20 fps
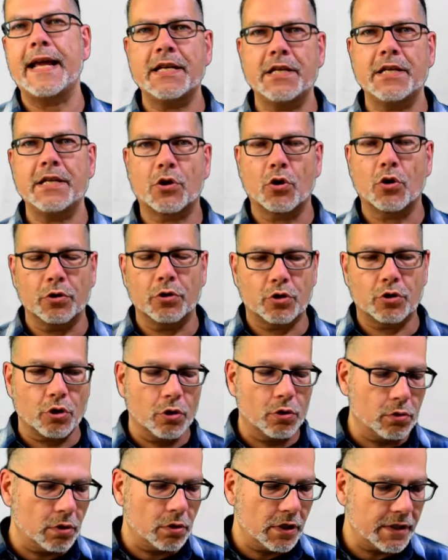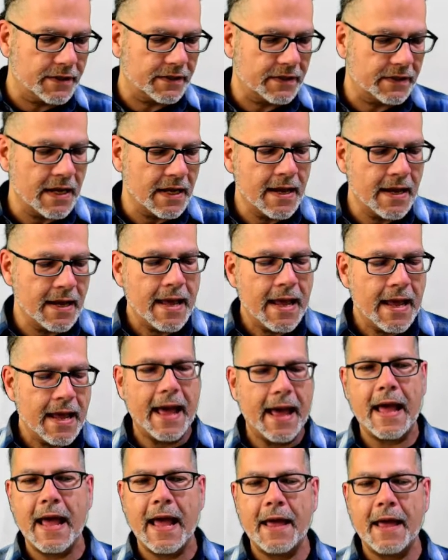any controls,
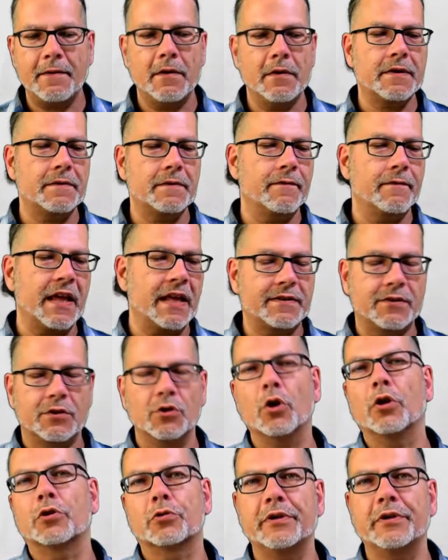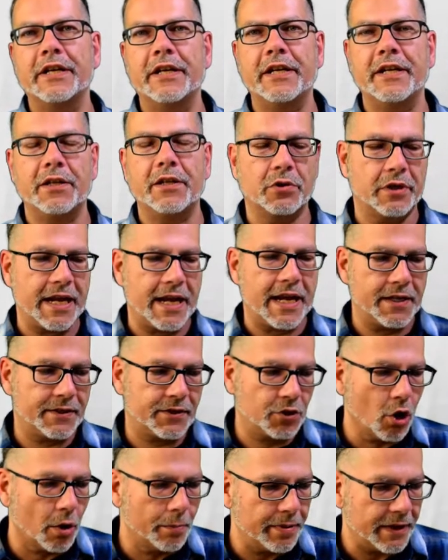and that's not really today's
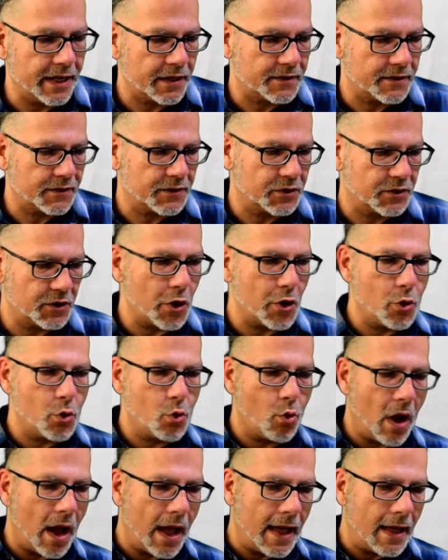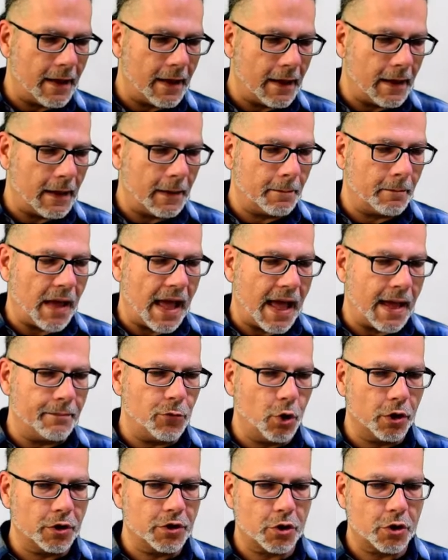topic, so I'm
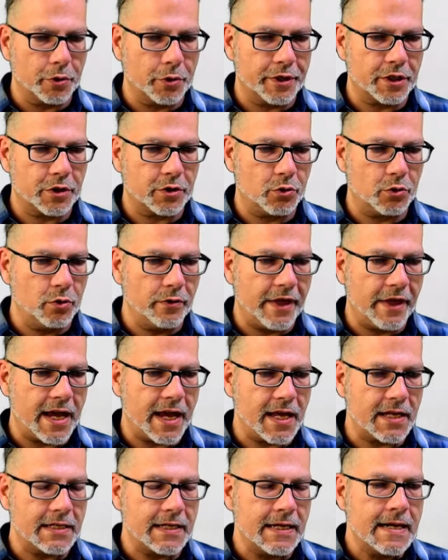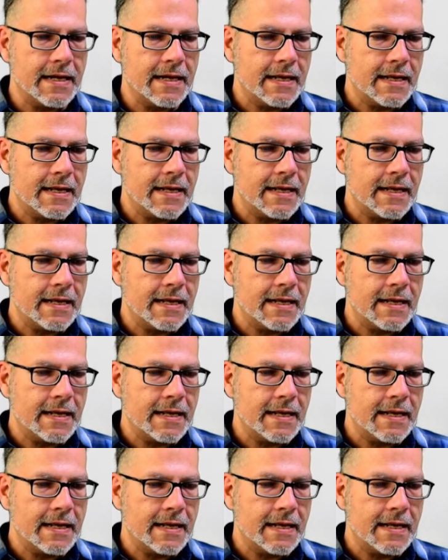not going to do that.